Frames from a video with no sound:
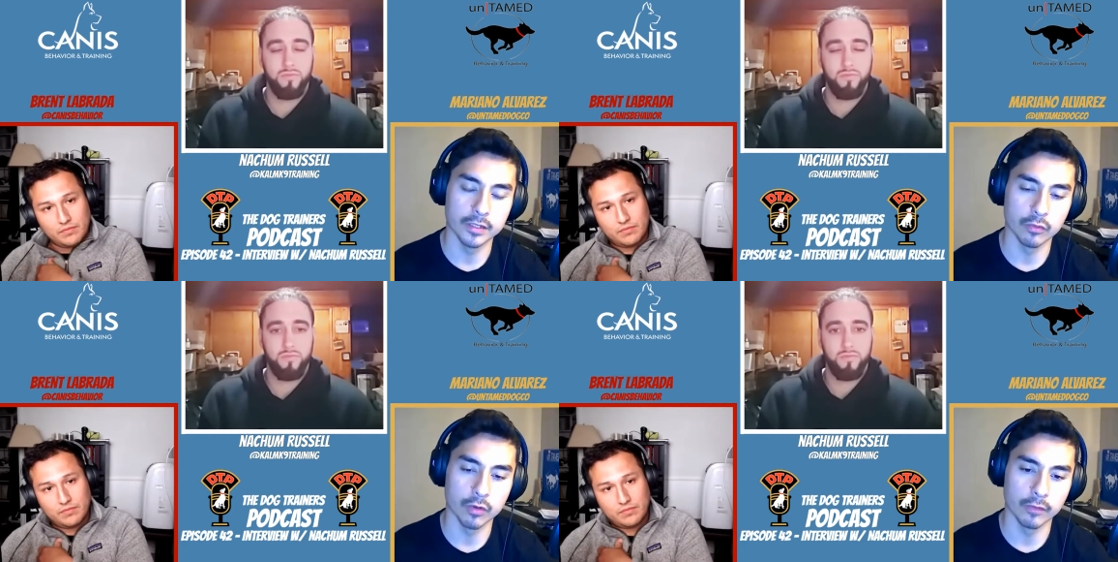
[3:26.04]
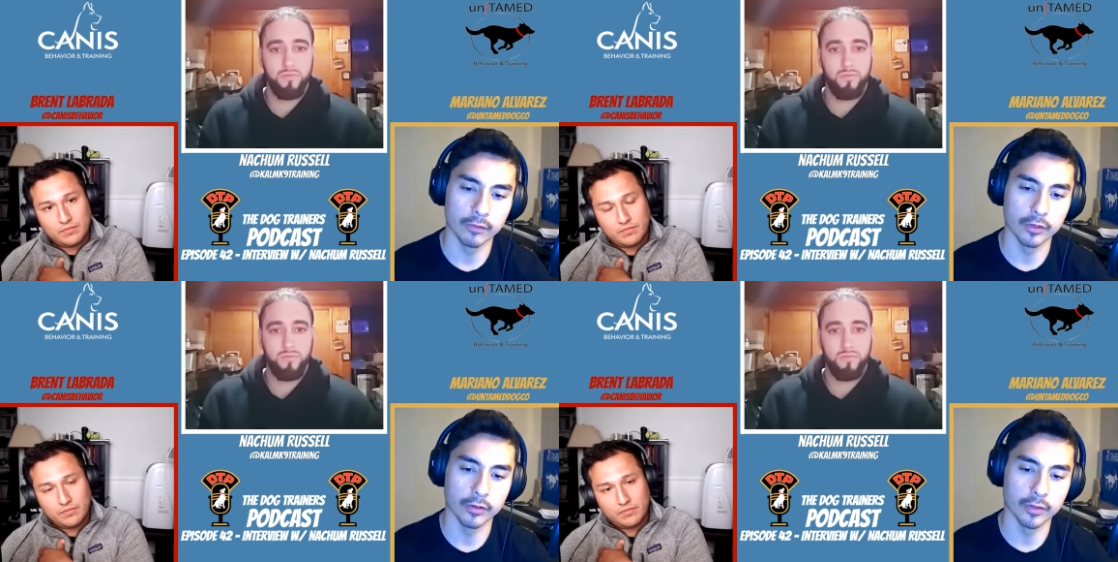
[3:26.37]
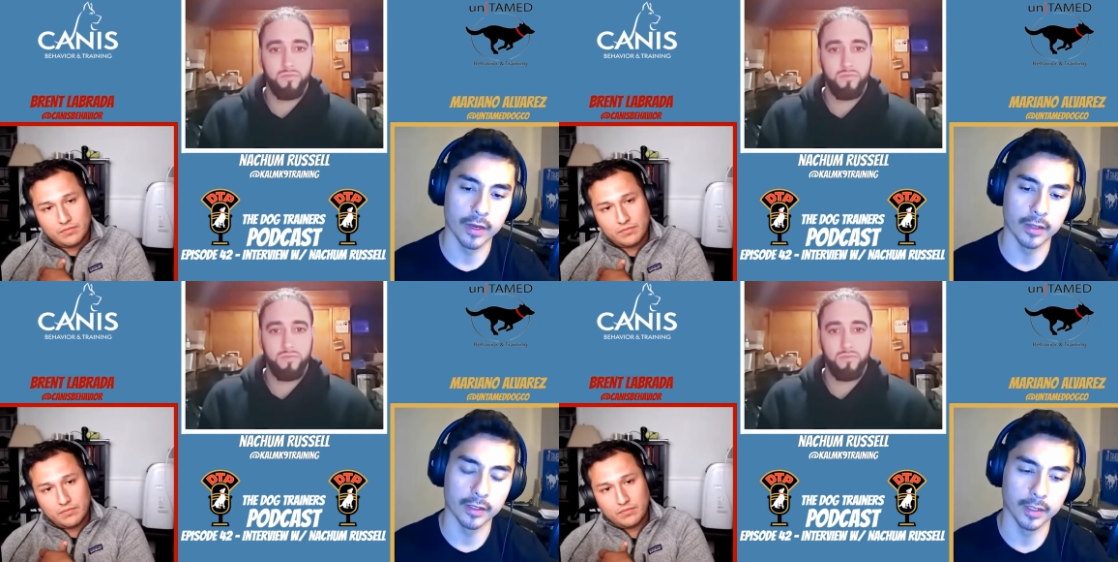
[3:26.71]
Speaker 1: wrong for your
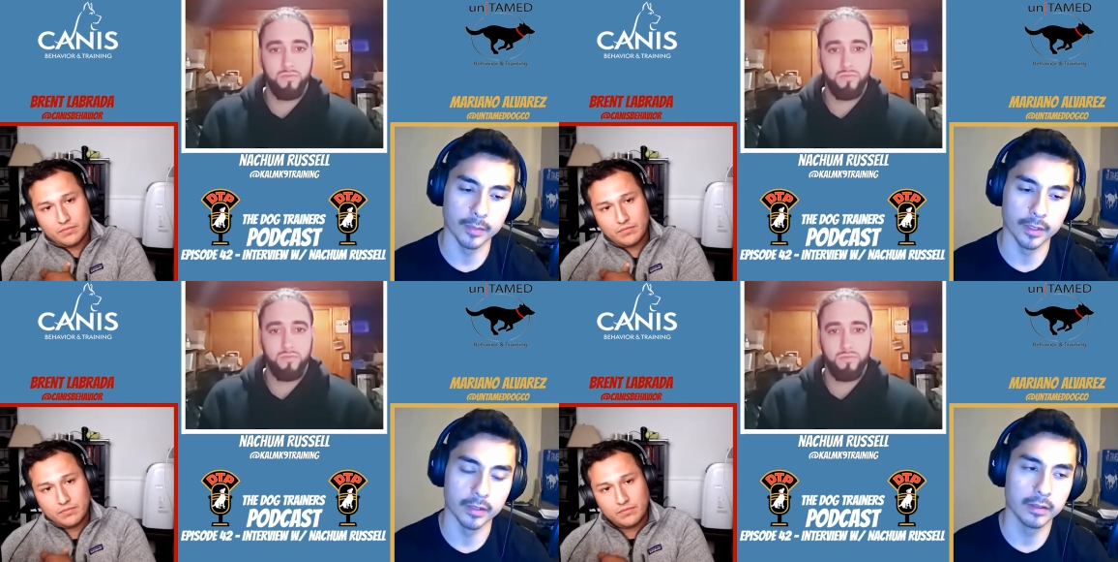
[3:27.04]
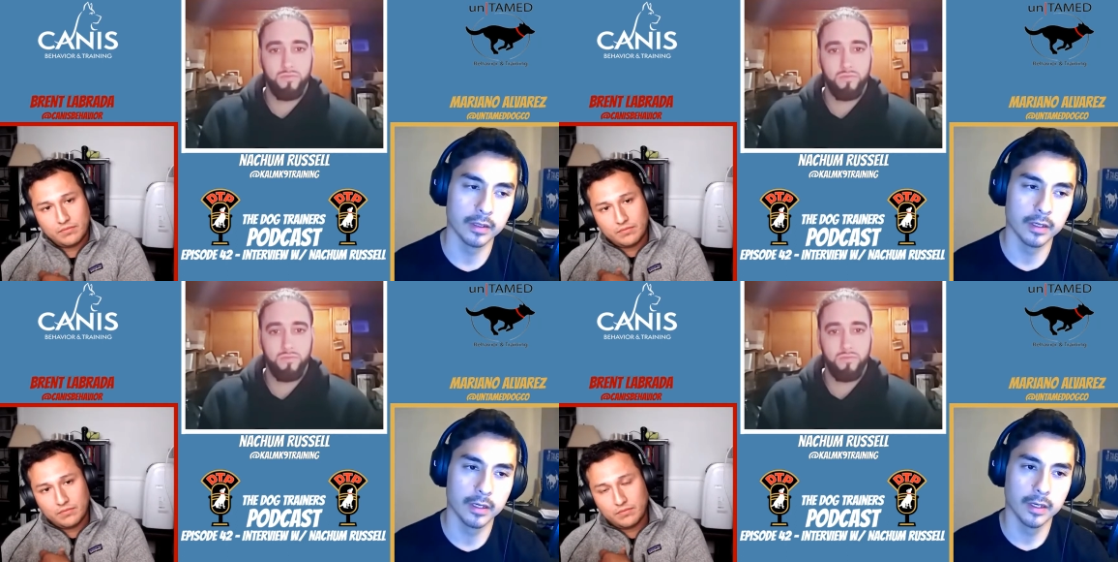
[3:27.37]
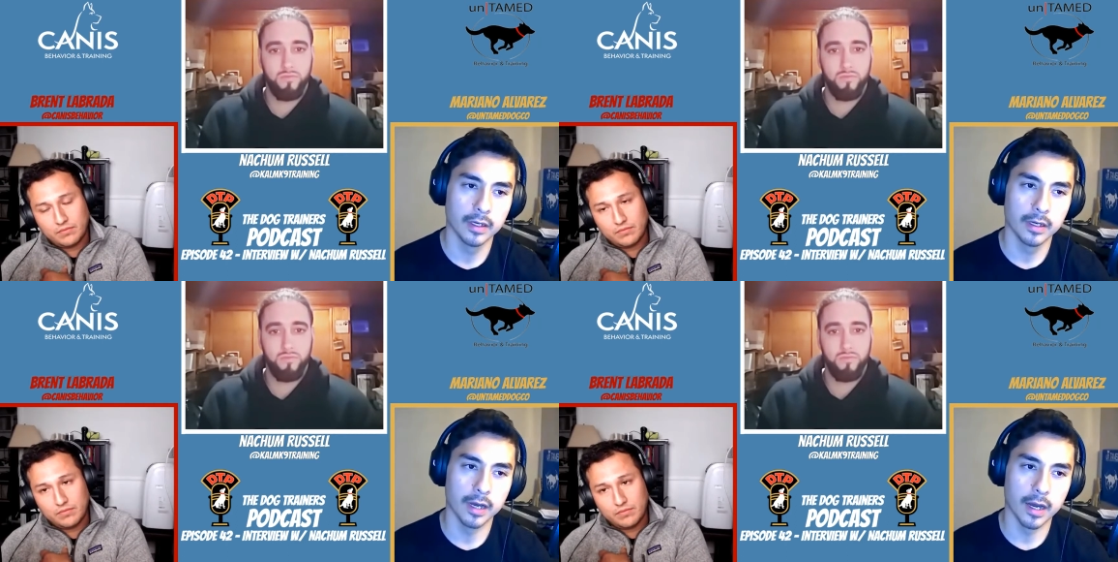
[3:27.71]
thought, then let me know.
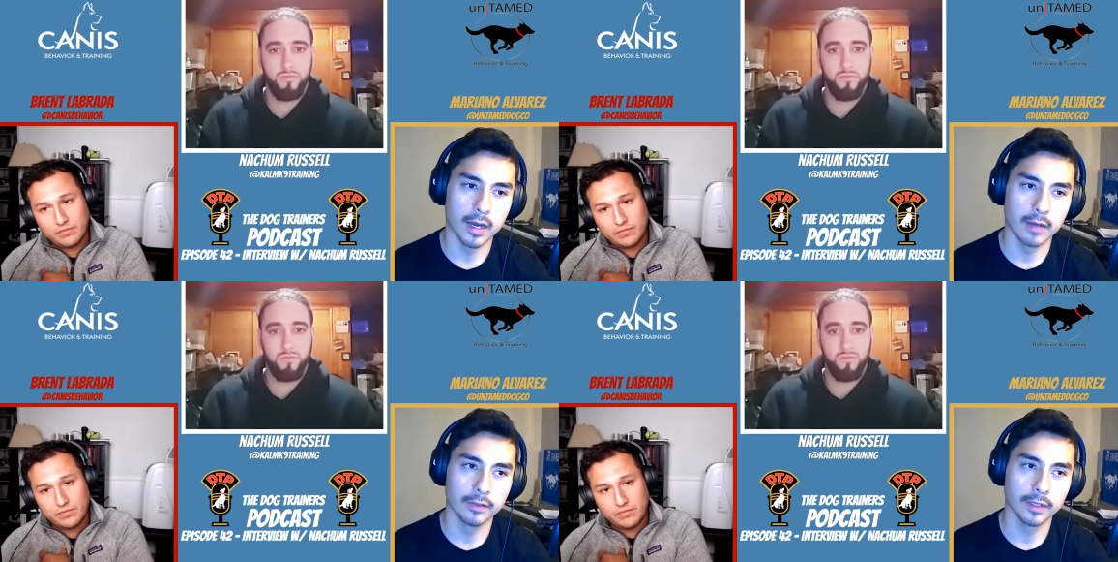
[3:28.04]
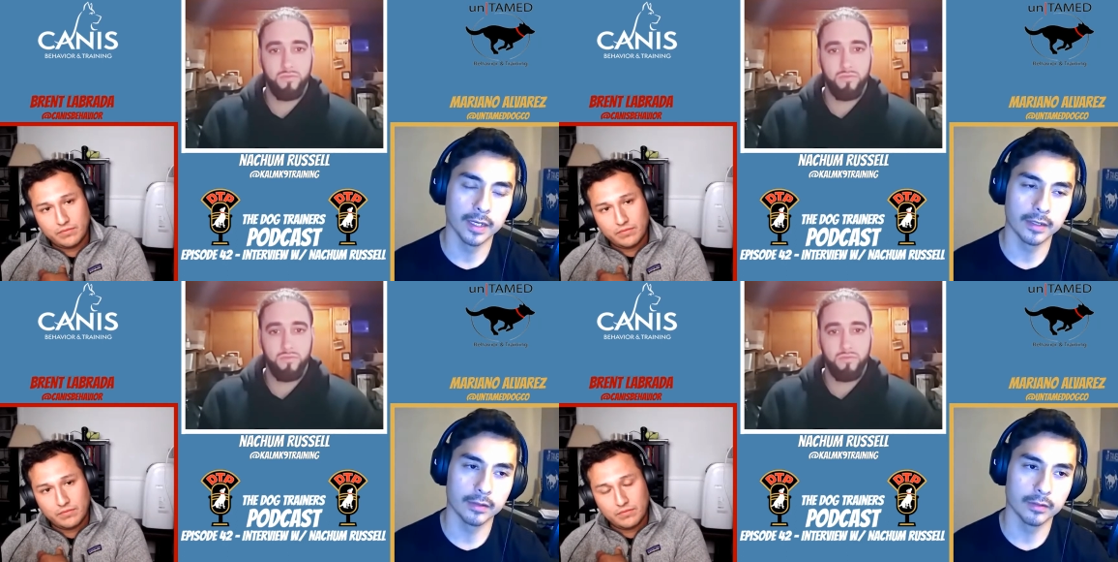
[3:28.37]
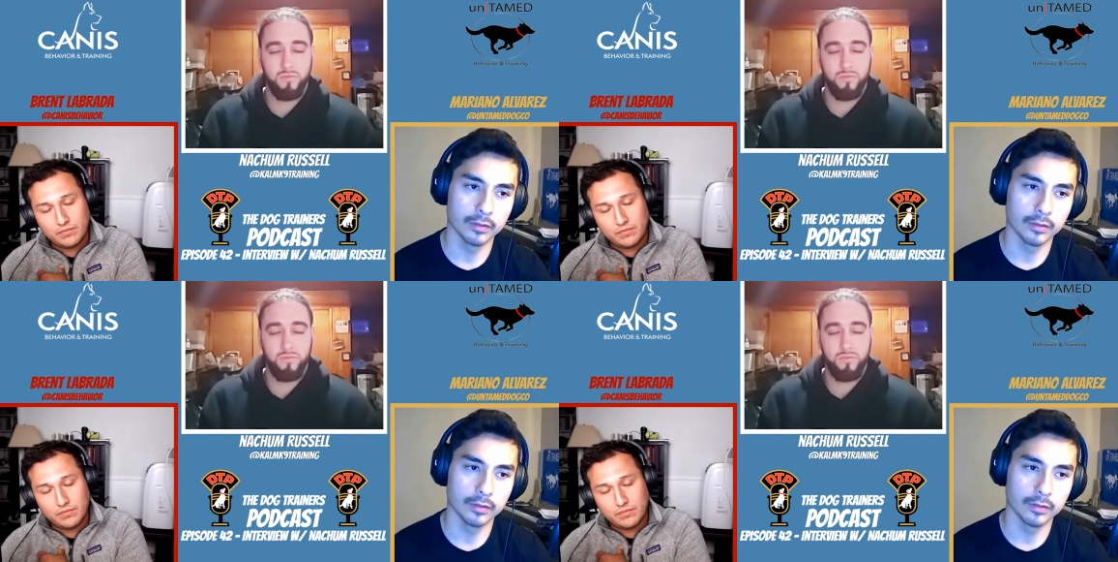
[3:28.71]
I feel like